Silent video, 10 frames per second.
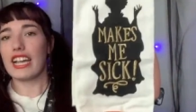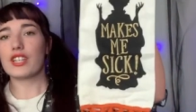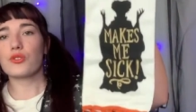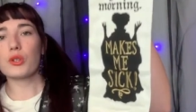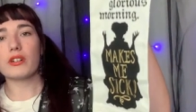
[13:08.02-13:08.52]

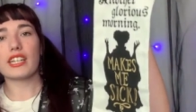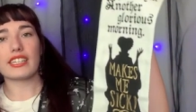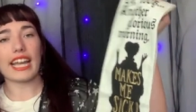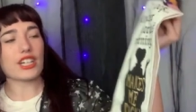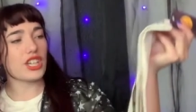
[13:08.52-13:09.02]
it's really well done.
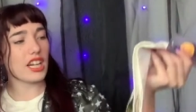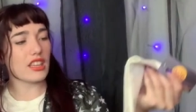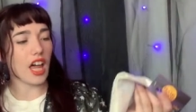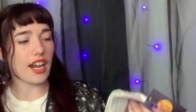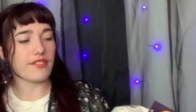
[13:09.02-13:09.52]
They actually had a
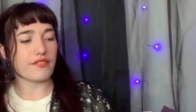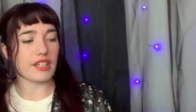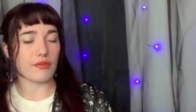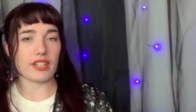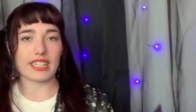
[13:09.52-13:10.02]
lot of
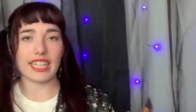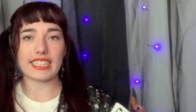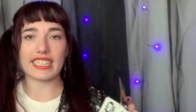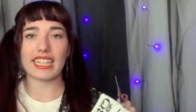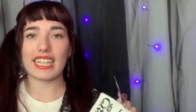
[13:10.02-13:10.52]
different things.
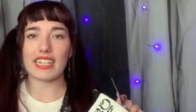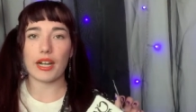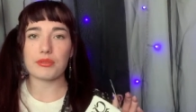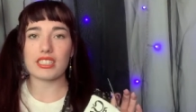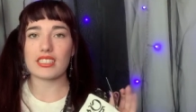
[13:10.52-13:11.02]
They had like
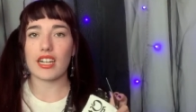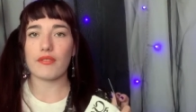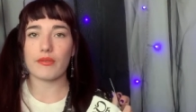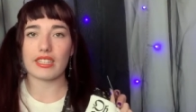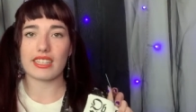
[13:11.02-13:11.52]
cups and
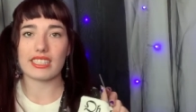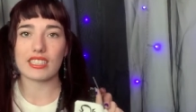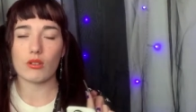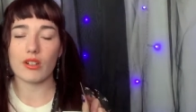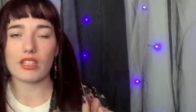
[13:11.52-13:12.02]
stuff with this
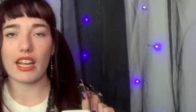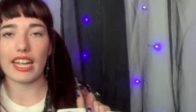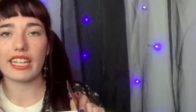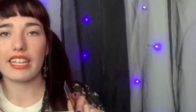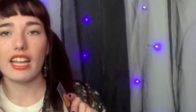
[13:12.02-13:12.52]
quote on
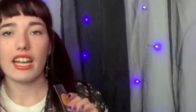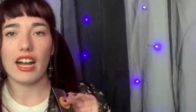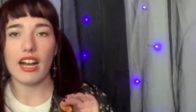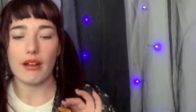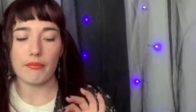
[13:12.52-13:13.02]
it,
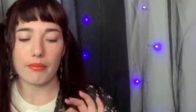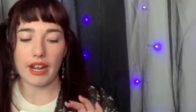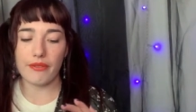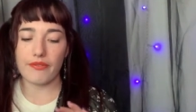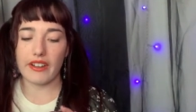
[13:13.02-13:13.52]
um, but
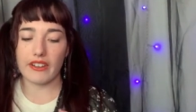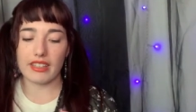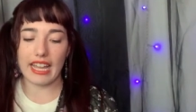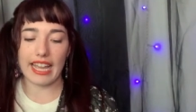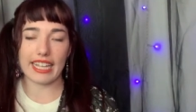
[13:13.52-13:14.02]
I felt
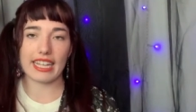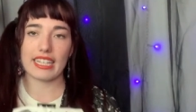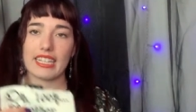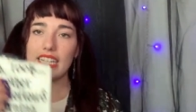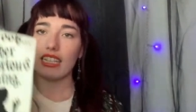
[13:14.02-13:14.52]
like
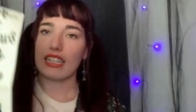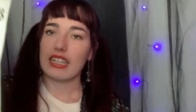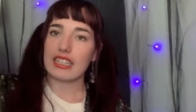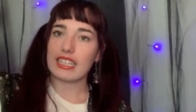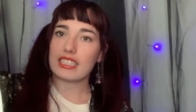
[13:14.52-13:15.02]

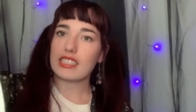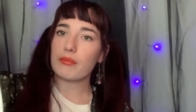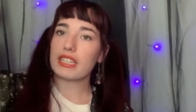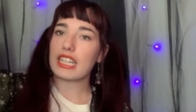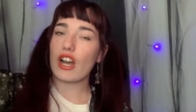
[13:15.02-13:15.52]
this is
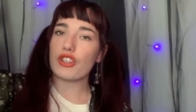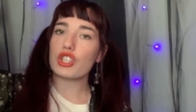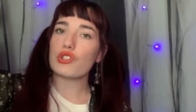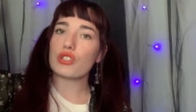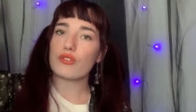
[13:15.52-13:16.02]
something that I'll
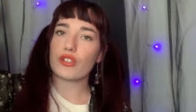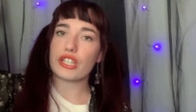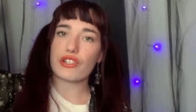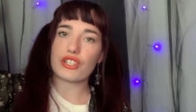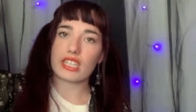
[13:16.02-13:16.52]
use for
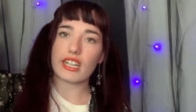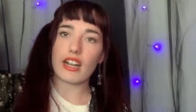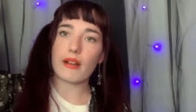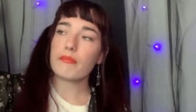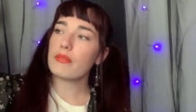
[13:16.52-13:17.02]
years to
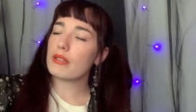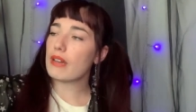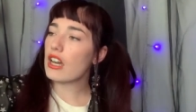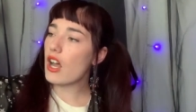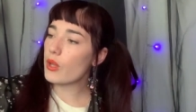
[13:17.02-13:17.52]
come in
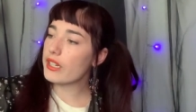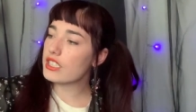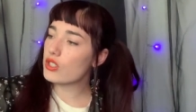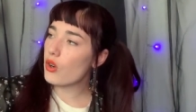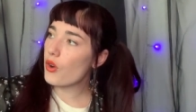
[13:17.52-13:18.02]
my Halloween
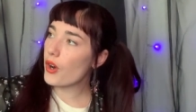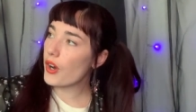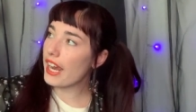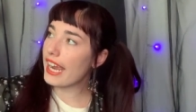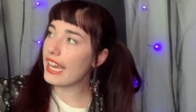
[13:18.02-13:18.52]

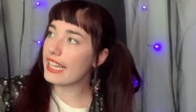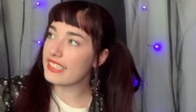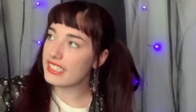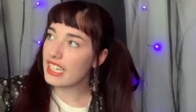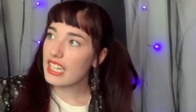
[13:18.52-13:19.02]
decor, and